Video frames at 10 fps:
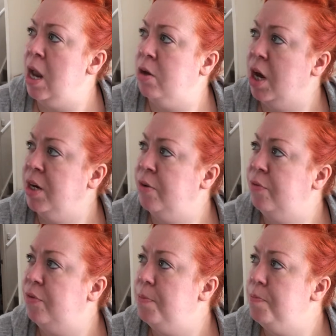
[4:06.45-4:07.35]
know, kind
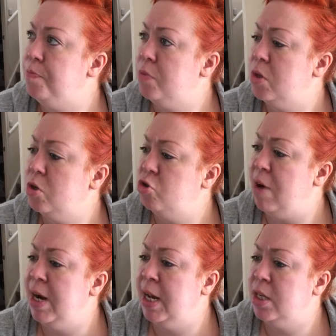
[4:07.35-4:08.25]
of
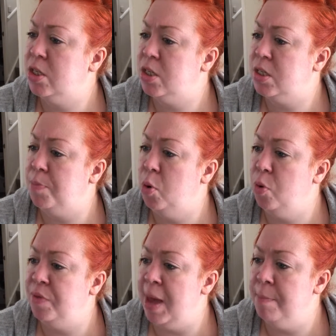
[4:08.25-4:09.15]
training to
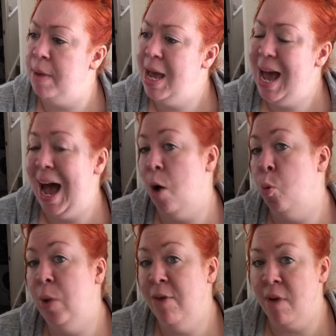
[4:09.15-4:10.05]
support them how
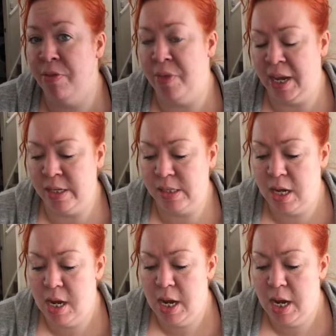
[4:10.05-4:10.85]
we run things.